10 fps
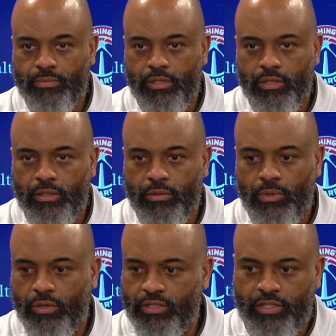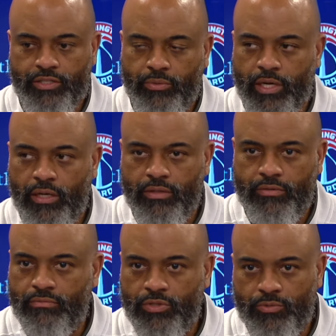Uh, the ball gets kicked around, and the
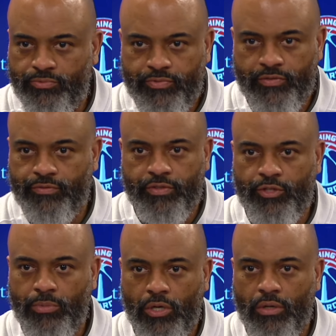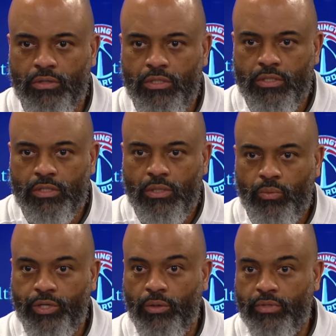loose fifty fifty ball
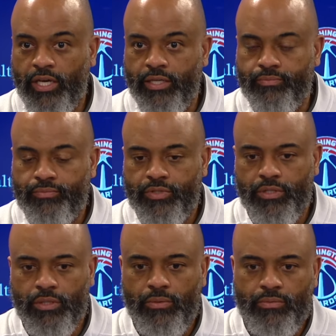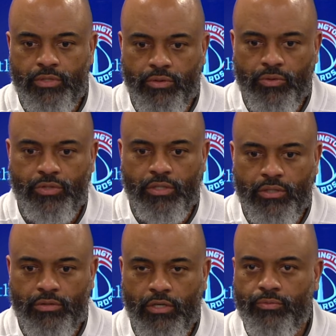we don't get. So you know, those are
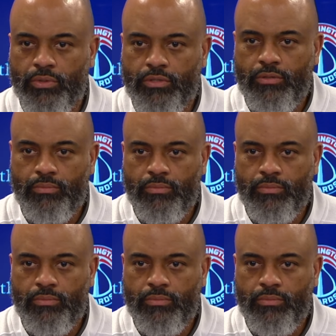the tough ones.